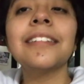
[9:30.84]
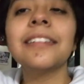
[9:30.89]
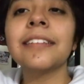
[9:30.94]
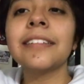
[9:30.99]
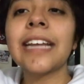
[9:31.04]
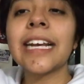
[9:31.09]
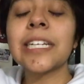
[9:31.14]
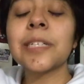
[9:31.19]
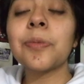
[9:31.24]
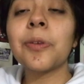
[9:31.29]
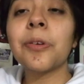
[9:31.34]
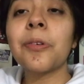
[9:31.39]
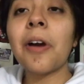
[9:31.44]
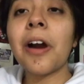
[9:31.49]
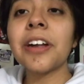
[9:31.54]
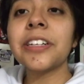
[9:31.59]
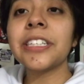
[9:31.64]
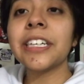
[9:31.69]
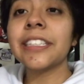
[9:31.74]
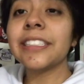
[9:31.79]
Thanks for
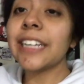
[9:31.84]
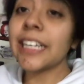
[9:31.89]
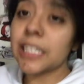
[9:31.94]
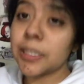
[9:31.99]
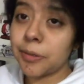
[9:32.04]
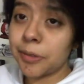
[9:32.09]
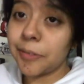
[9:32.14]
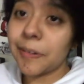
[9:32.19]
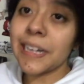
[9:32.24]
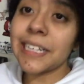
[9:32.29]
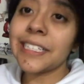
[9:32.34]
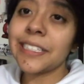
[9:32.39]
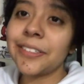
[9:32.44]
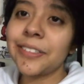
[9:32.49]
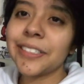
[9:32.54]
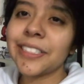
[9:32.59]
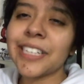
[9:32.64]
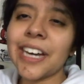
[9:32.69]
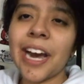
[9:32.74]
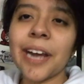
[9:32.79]
watching. Thanks for wasting
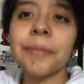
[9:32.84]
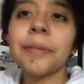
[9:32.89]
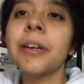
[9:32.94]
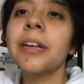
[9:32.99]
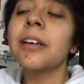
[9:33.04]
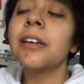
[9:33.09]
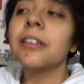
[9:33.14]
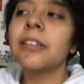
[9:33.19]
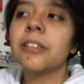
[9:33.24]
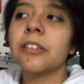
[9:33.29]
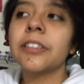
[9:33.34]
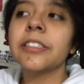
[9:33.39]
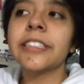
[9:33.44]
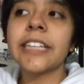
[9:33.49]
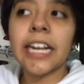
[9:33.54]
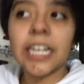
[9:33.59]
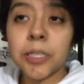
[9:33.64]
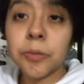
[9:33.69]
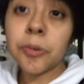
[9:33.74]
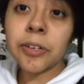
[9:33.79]
your time. Or
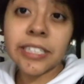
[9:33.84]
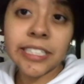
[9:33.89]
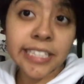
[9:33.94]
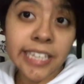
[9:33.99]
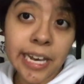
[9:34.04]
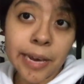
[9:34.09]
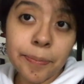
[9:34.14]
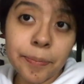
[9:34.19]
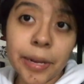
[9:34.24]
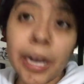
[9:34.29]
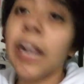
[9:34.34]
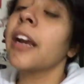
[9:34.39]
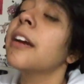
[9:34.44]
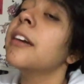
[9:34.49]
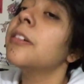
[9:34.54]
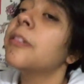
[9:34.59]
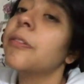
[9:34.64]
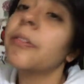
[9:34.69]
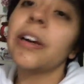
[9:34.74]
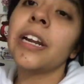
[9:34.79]
thanks for skipping.
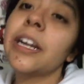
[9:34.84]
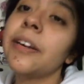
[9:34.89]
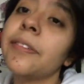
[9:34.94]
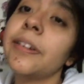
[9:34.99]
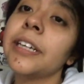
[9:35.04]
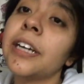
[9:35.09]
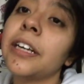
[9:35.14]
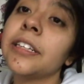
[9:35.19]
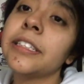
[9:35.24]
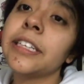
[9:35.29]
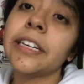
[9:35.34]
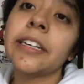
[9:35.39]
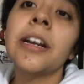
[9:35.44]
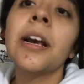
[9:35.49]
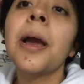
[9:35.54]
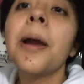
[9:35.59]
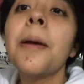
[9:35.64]
Whatever y'all did.